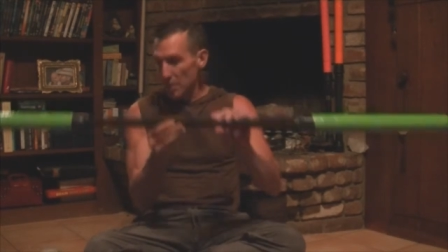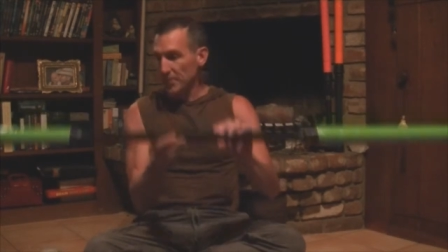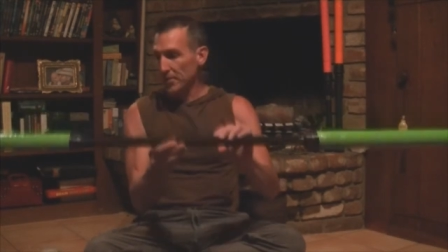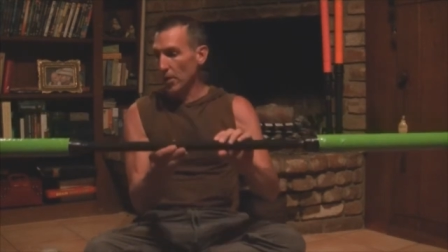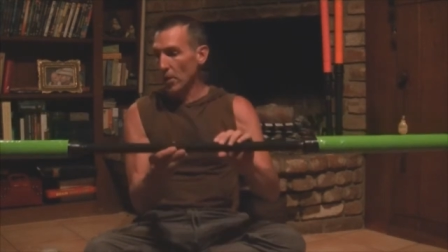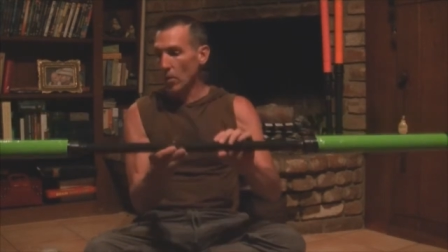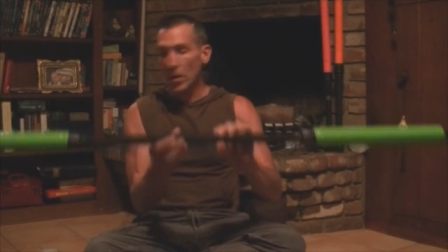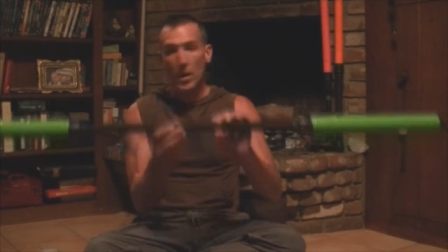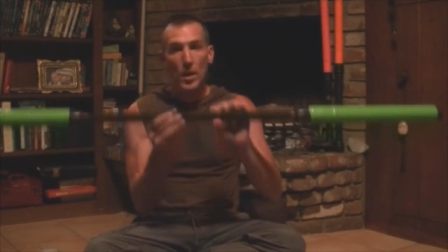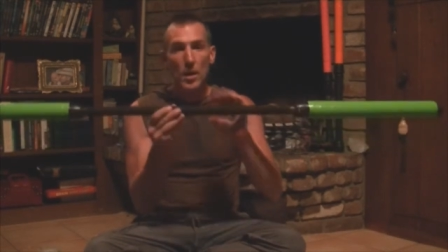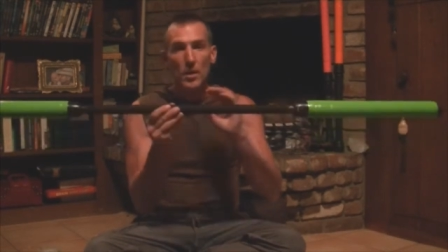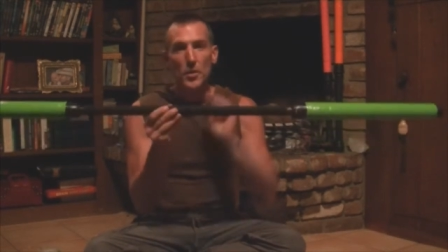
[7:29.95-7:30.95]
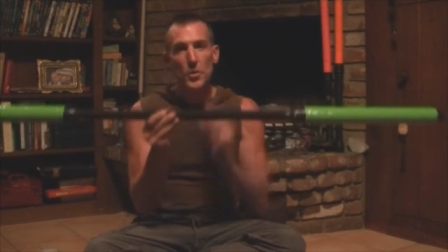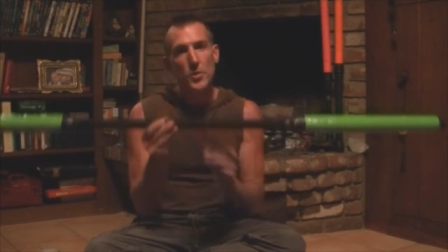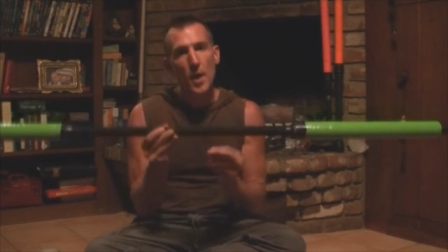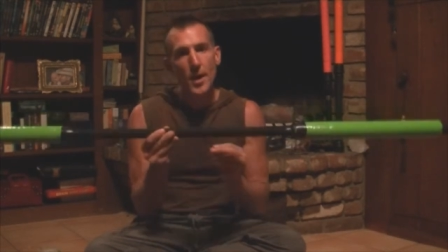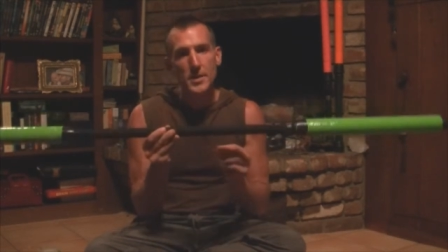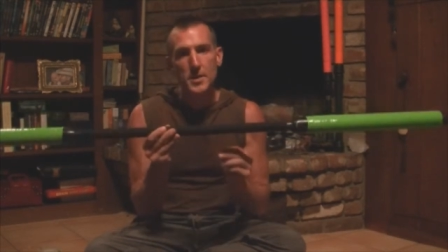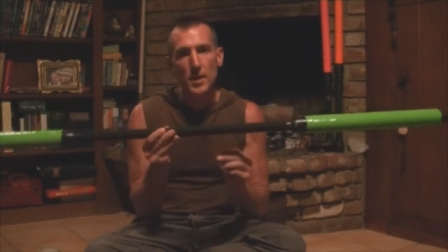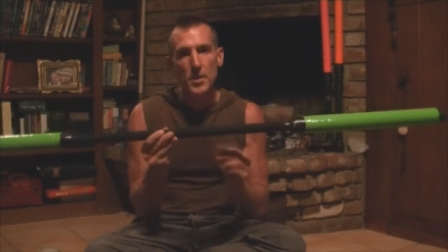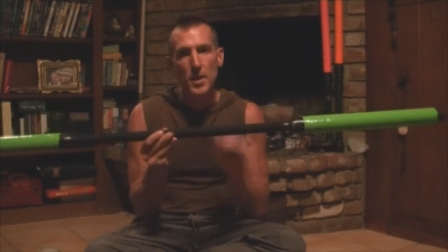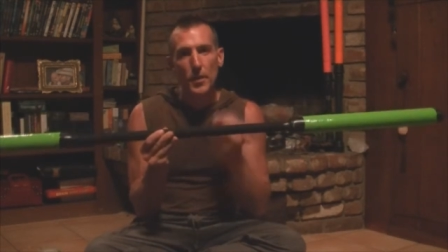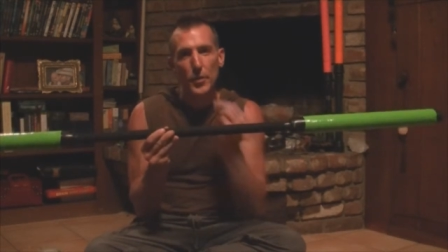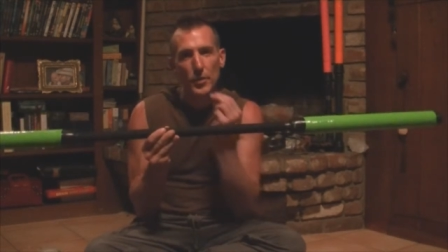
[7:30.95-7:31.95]
So you're not done
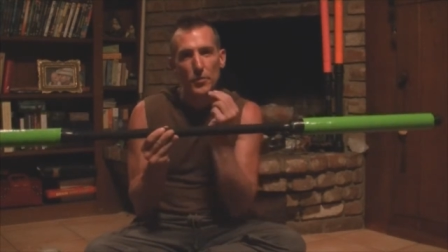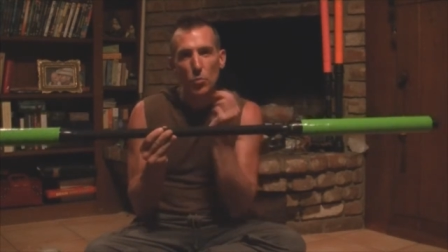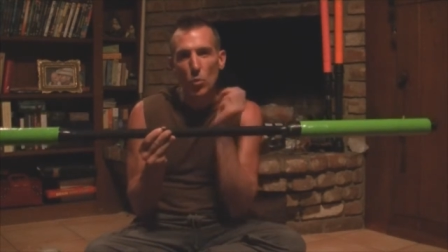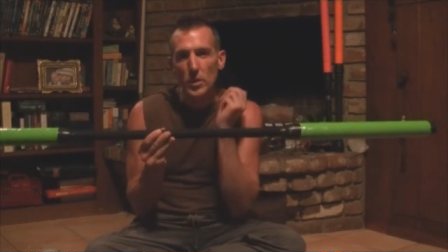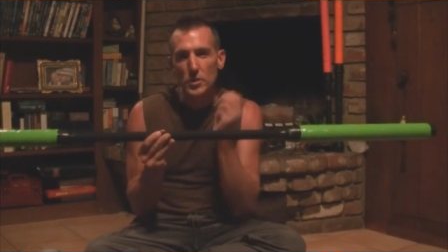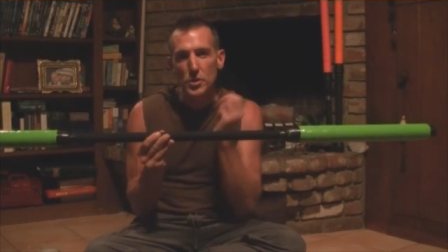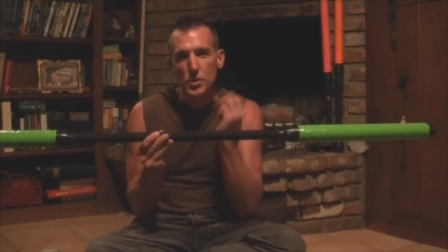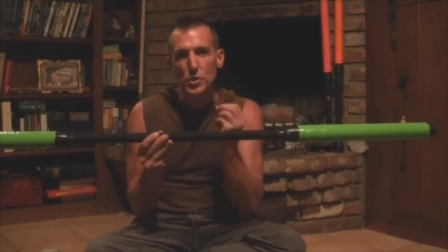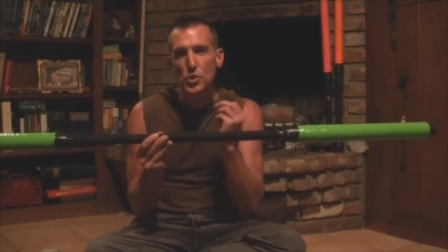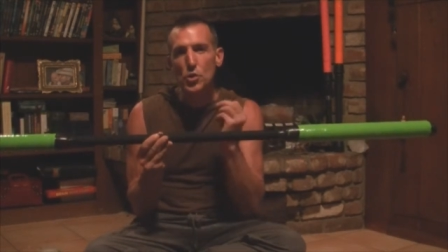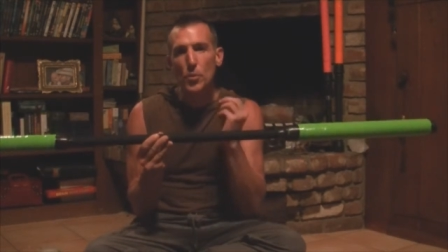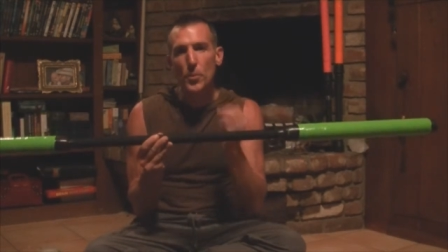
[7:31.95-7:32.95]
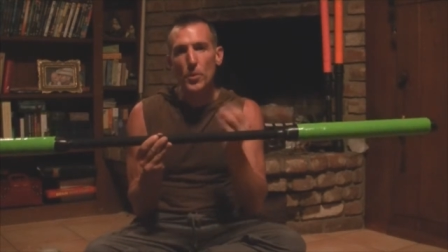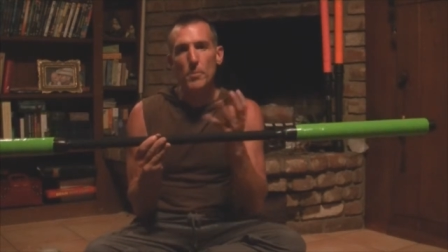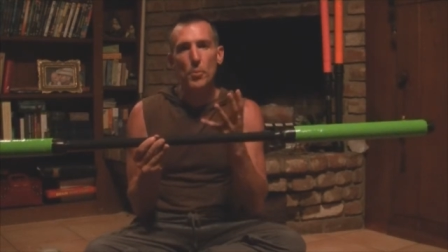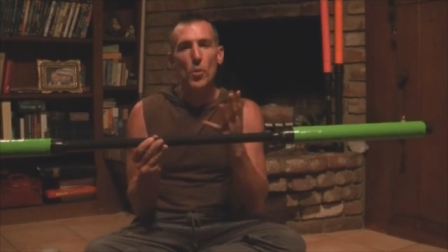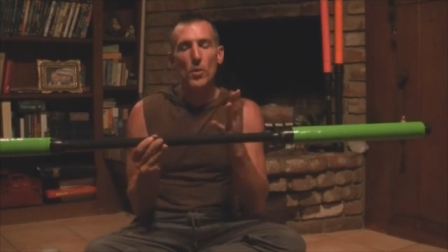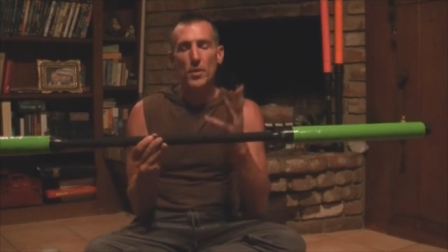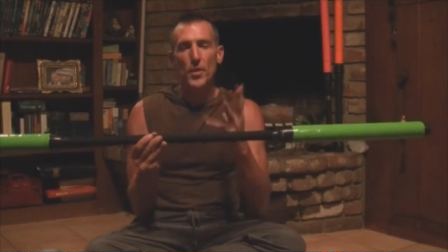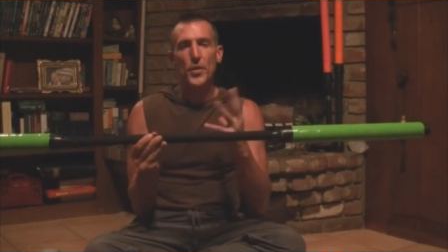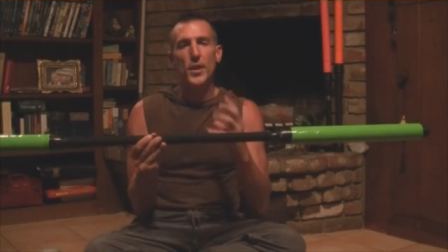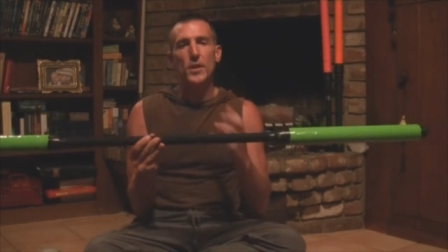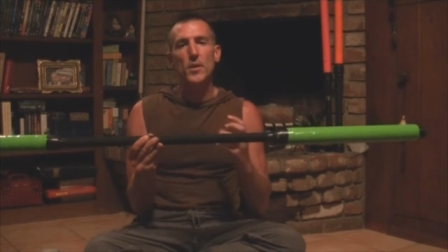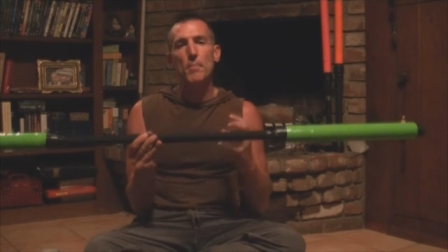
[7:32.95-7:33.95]
yet. There's one super important
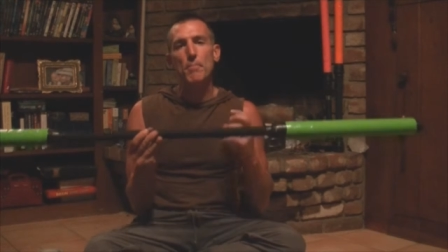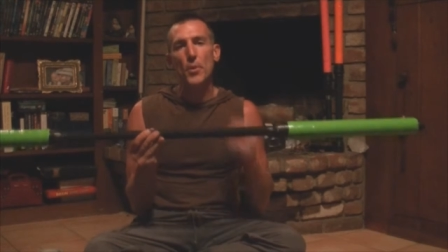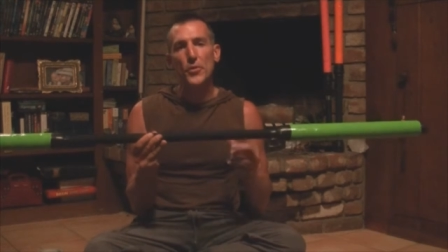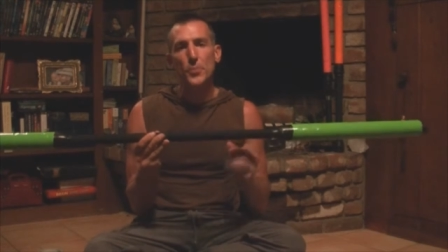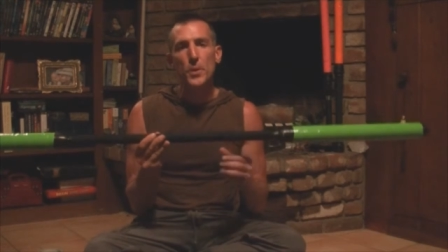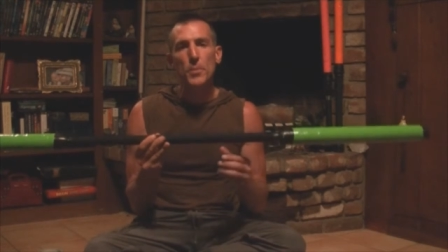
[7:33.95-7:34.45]
thing that most